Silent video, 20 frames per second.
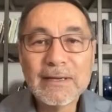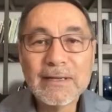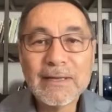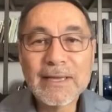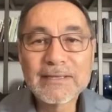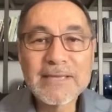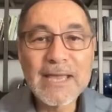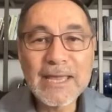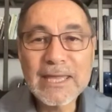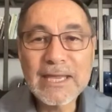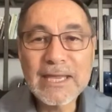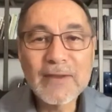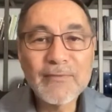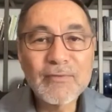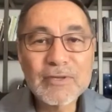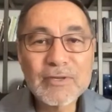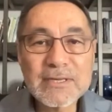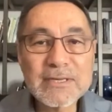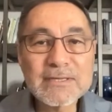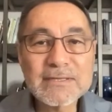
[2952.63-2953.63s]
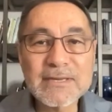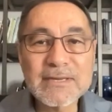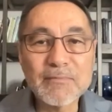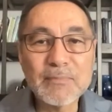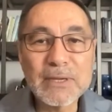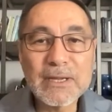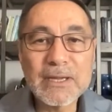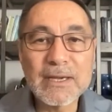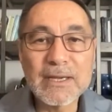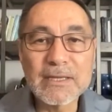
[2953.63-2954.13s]
executive
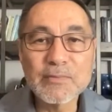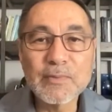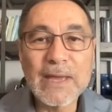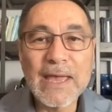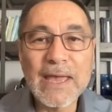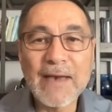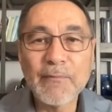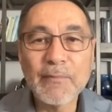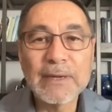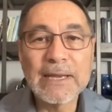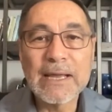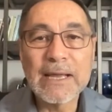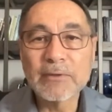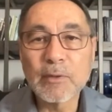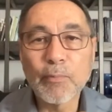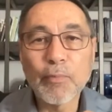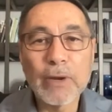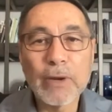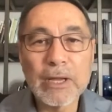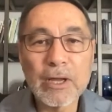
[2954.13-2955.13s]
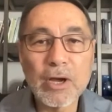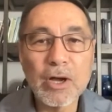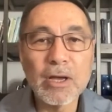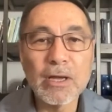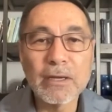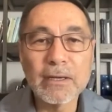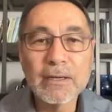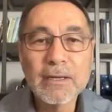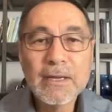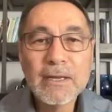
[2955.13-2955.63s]
assistant, because we haven't been able to bring
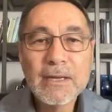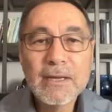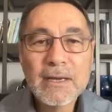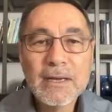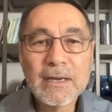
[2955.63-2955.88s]
on